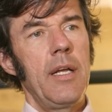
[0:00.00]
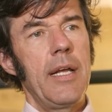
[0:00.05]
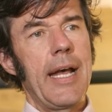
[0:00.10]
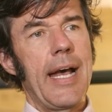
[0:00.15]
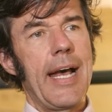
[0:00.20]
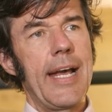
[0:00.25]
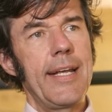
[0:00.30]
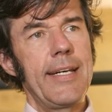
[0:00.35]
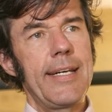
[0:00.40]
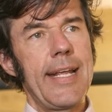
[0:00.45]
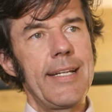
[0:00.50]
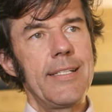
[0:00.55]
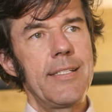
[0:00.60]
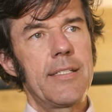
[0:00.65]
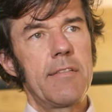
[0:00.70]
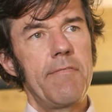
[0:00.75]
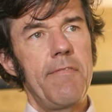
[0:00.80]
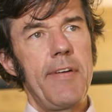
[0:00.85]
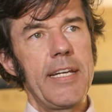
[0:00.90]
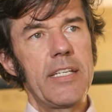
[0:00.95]
I then
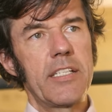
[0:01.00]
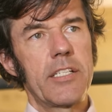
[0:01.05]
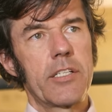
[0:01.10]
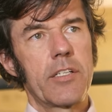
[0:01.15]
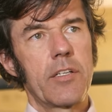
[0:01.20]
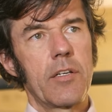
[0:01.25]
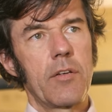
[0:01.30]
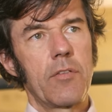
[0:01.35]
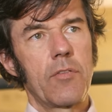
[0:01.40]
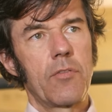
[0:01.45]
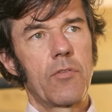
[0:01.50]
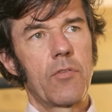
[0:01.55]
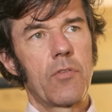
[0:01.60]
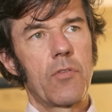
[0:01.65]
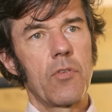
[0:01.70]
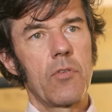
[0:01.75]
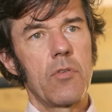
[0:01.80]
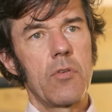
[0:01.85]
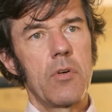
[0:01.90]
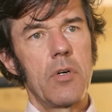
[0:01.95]
switched
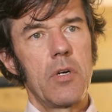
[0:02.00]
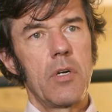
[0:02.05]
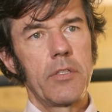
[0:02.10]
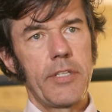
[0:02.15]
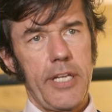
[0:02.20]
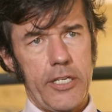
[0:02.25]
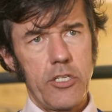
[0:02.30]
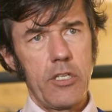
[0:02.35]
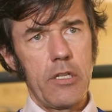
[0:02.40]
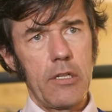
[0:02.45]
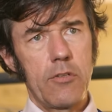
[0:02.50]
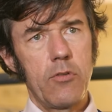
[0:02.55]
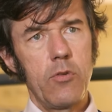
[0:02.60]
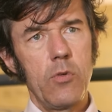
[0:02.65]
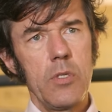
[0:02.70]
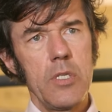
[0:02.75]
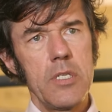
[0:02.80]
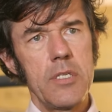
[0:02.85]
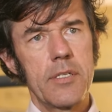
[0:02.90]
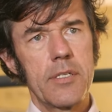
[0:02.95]
to digital
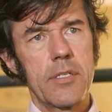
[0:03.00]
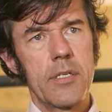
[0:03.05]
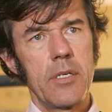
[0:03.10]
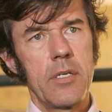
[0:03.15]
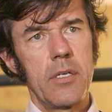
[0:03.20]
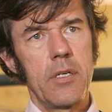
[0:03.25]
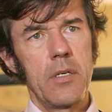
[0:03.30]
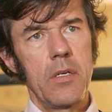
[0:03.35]
tools